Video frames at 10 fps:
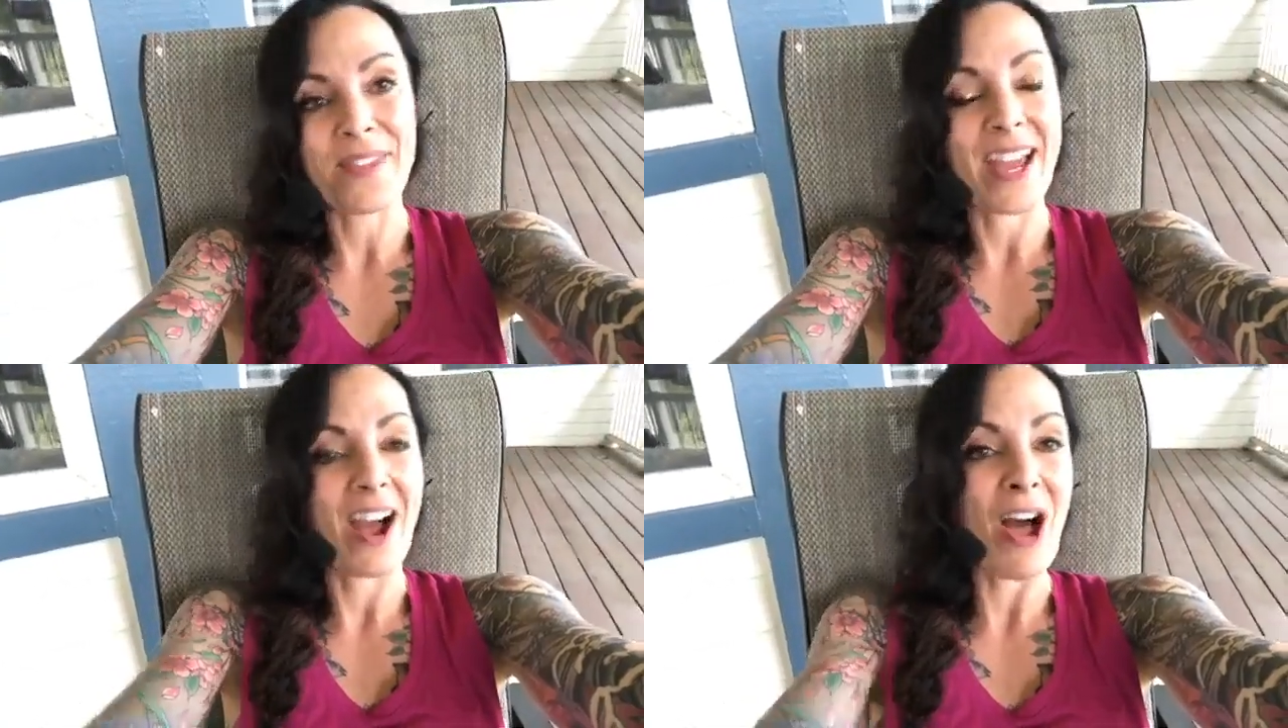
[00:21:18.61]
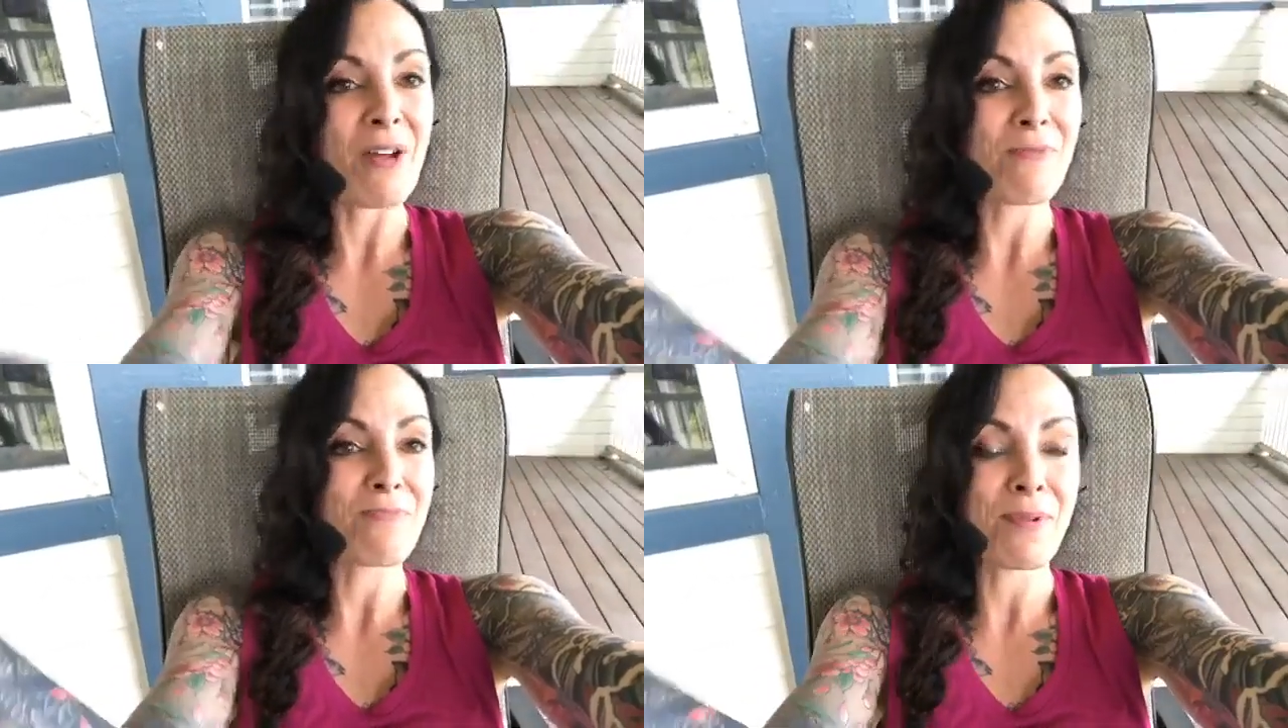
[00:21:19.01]
Like,
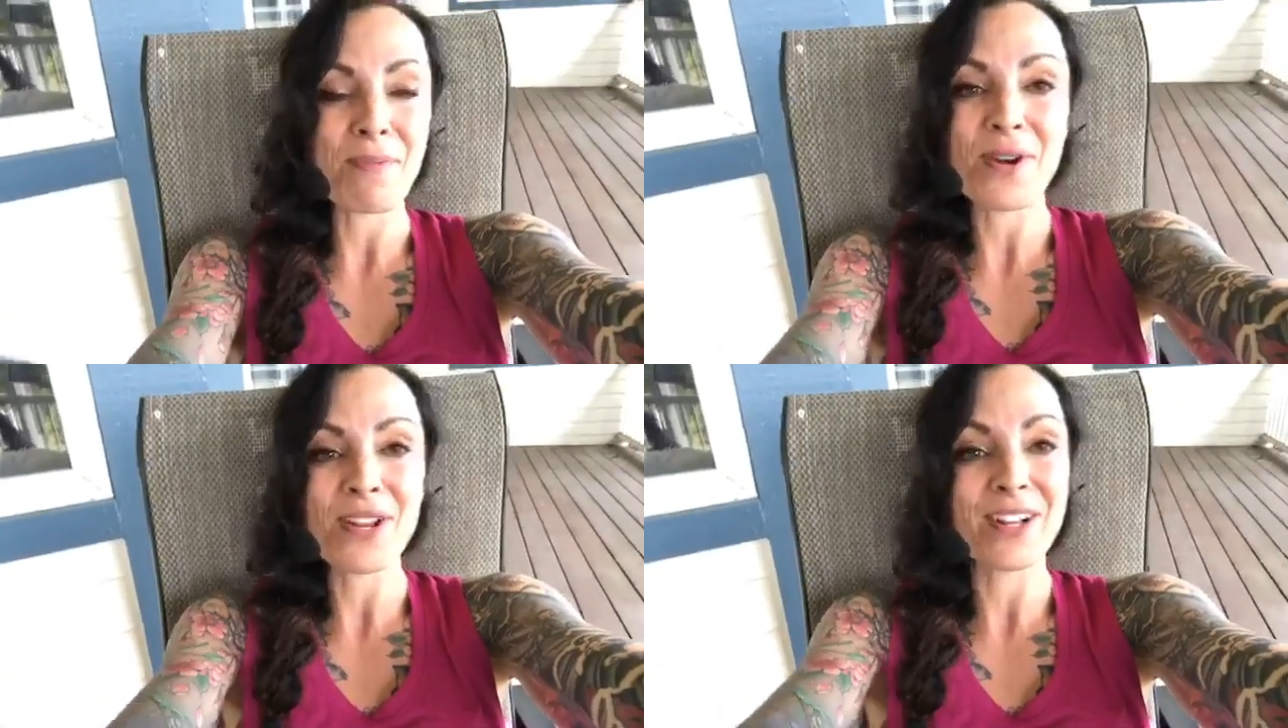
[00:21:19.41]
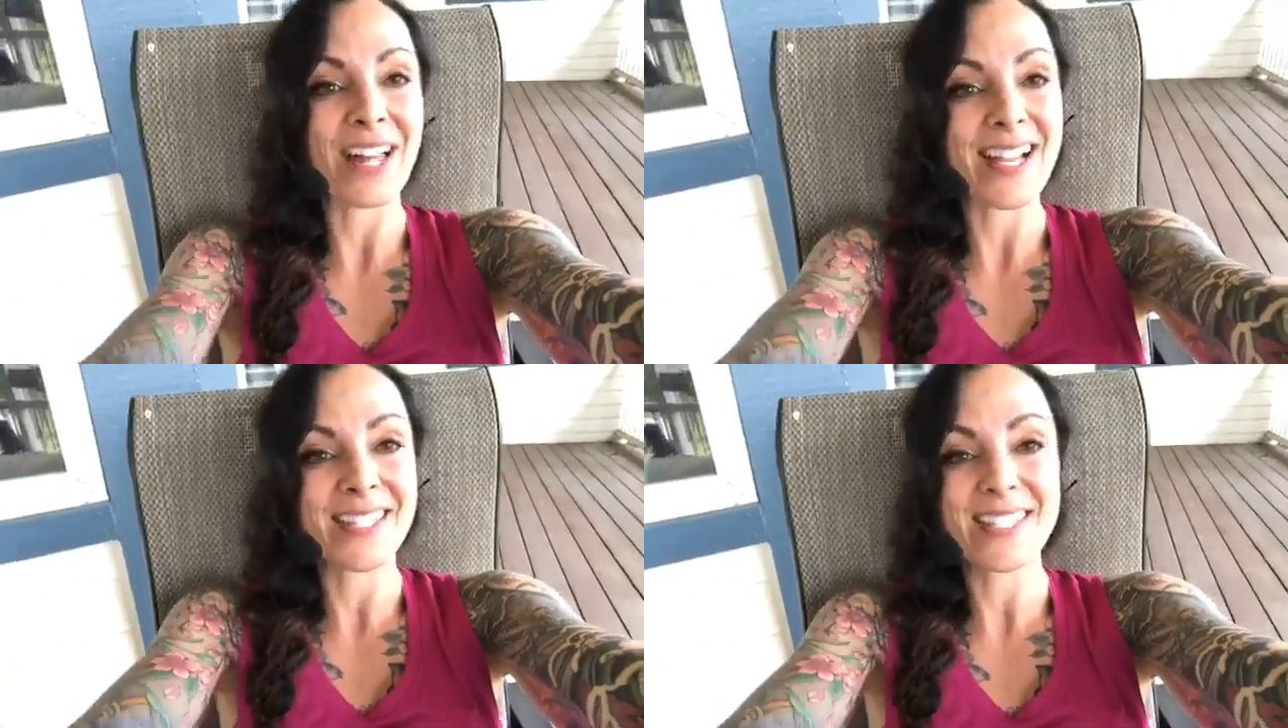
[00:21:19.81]
I'll promote your
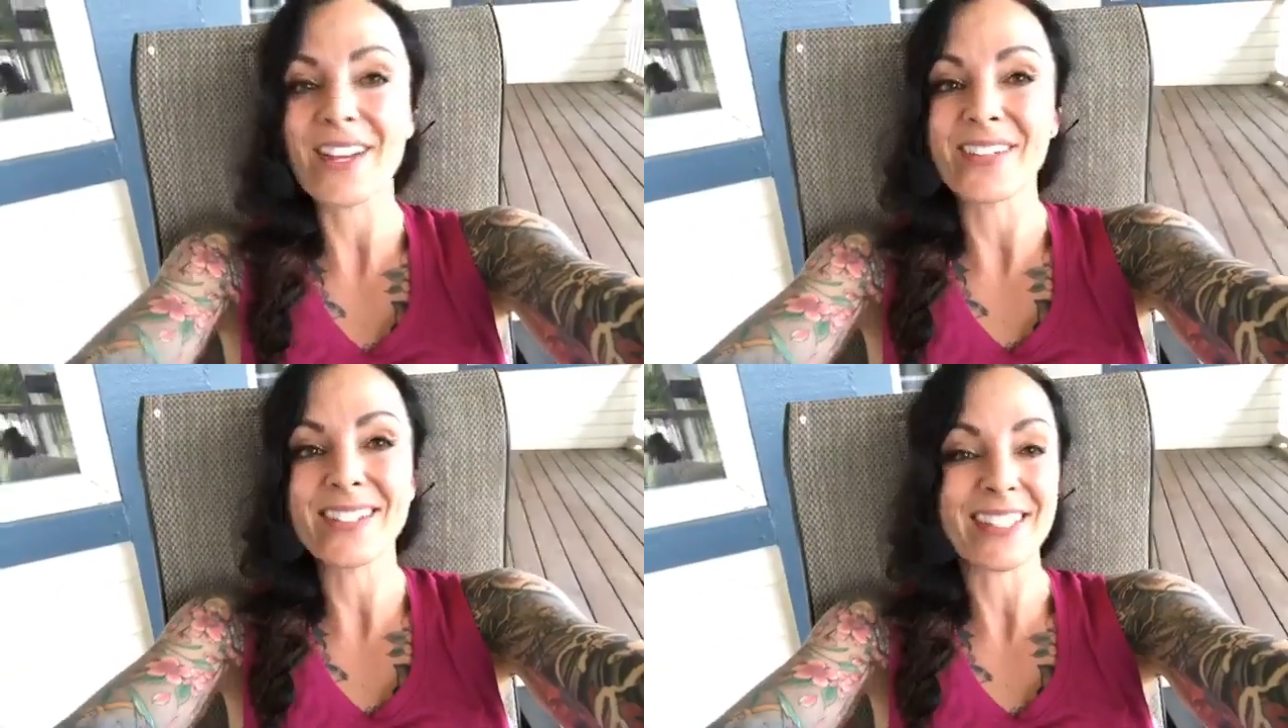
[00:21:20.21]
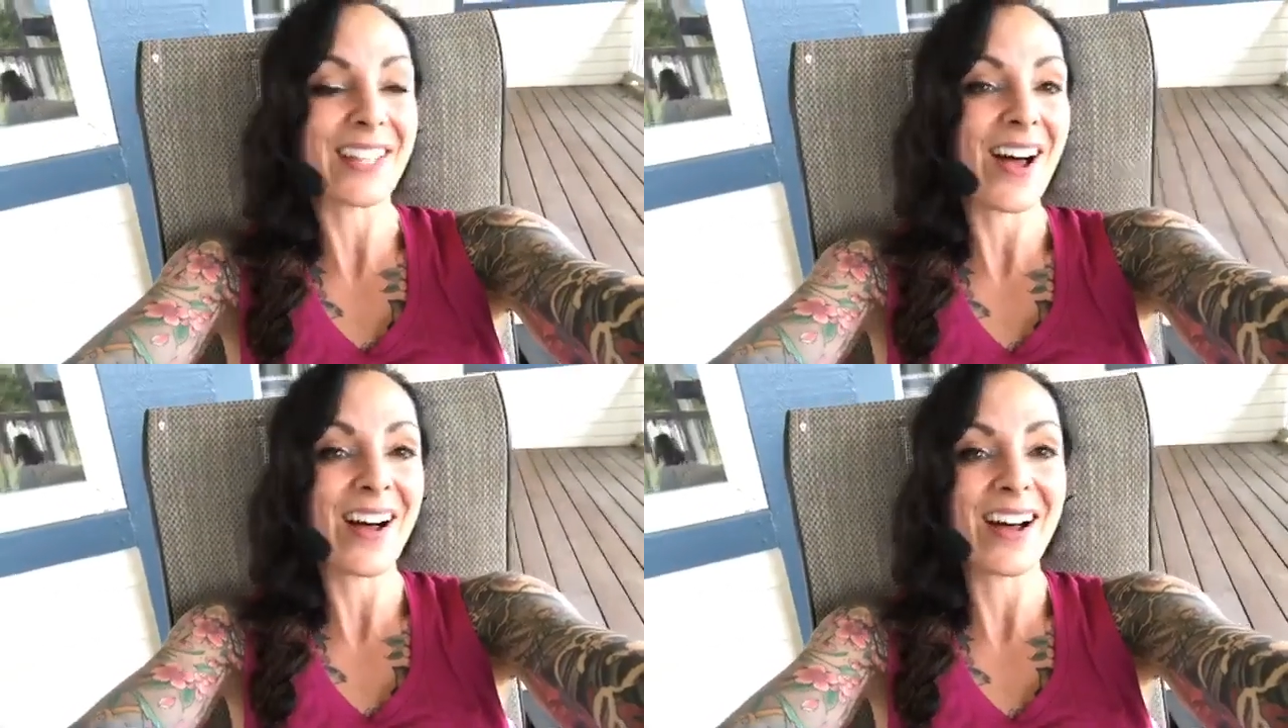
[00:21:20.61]
classes all day
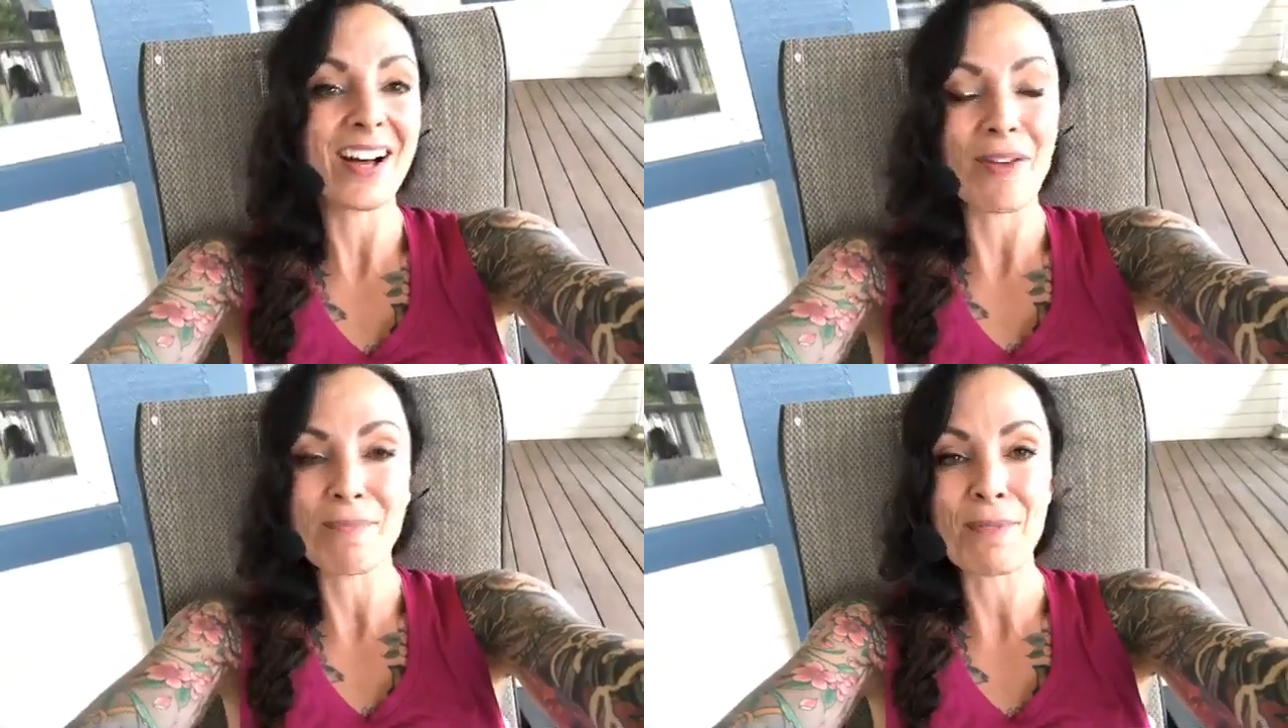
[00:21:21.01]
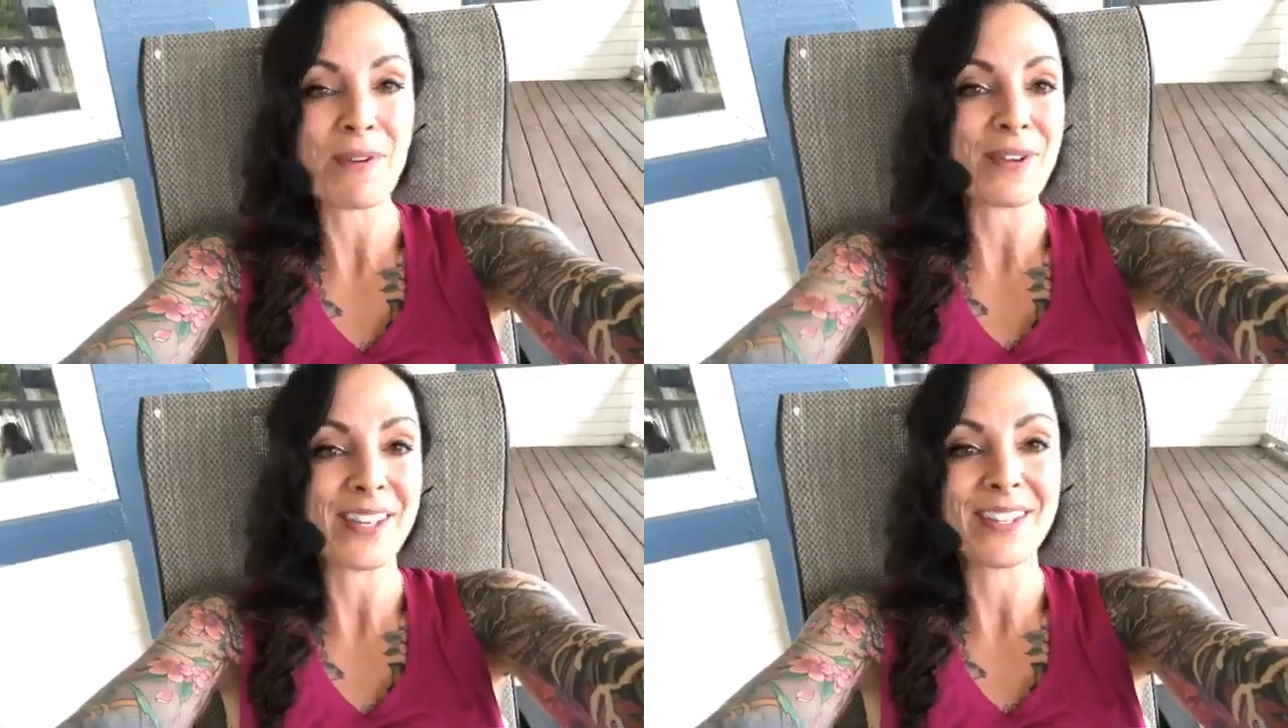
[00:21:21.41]
long. I'll
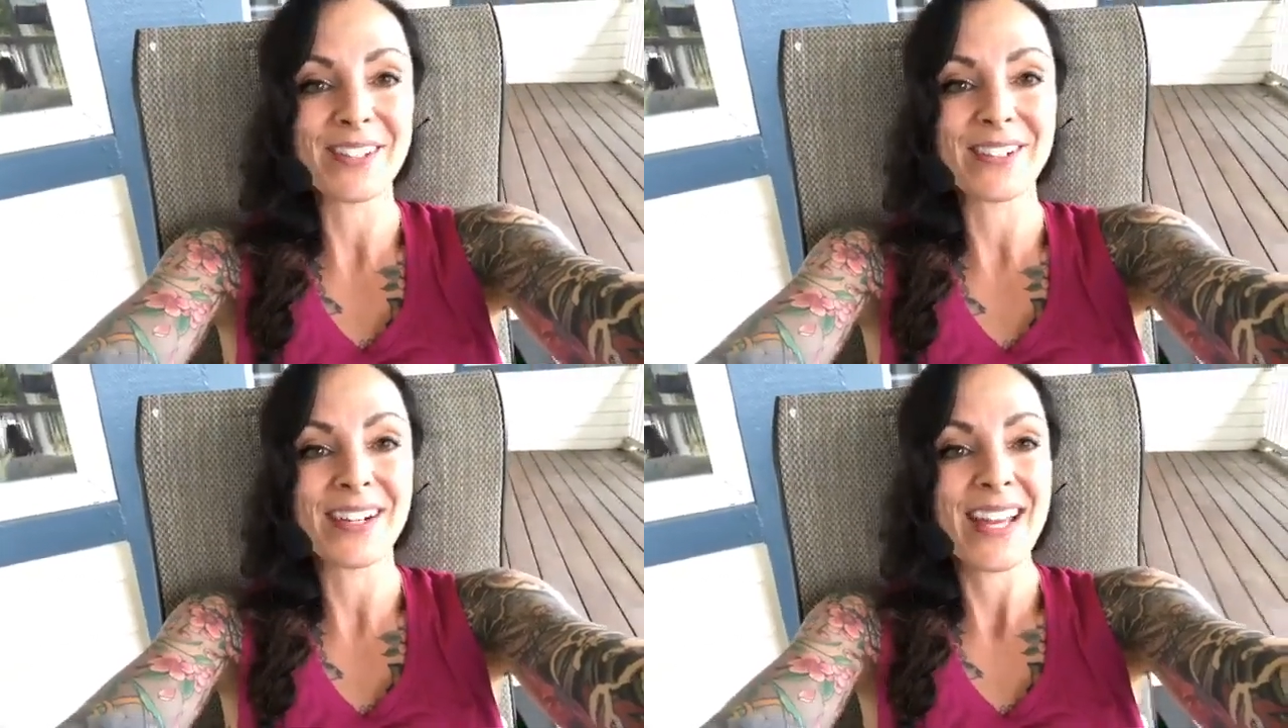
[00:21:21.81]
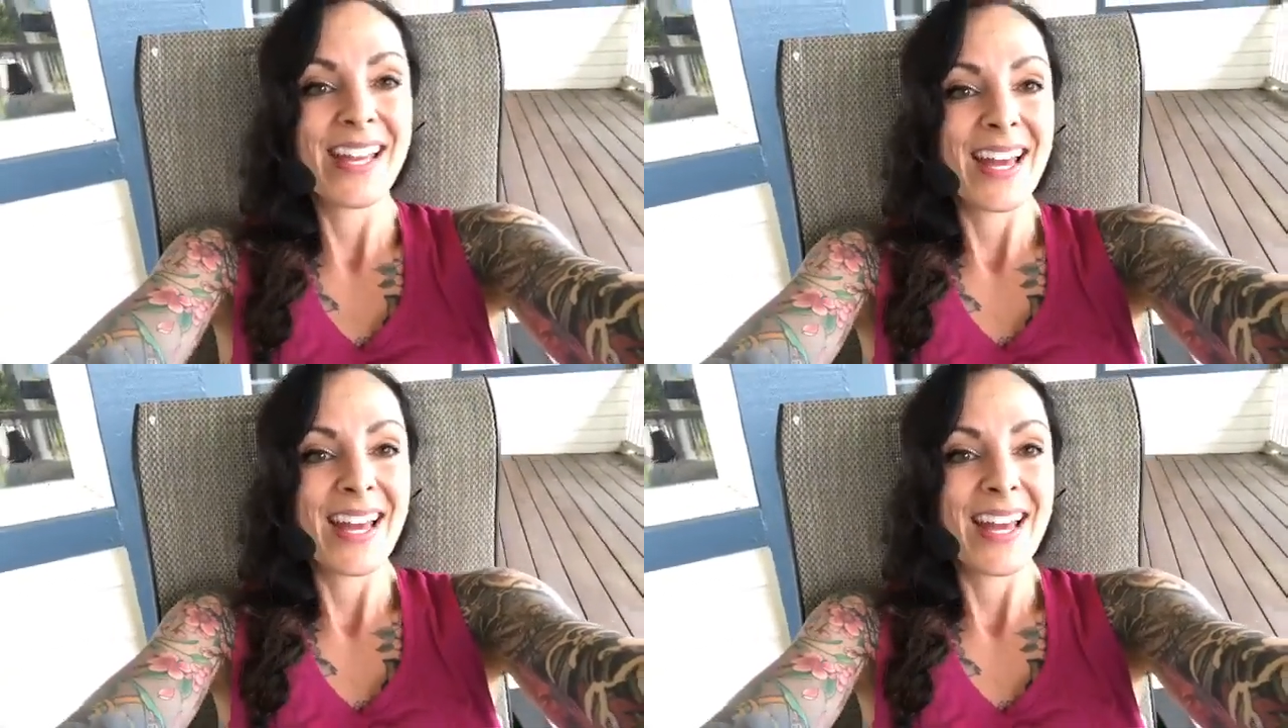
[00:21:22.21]
promote you.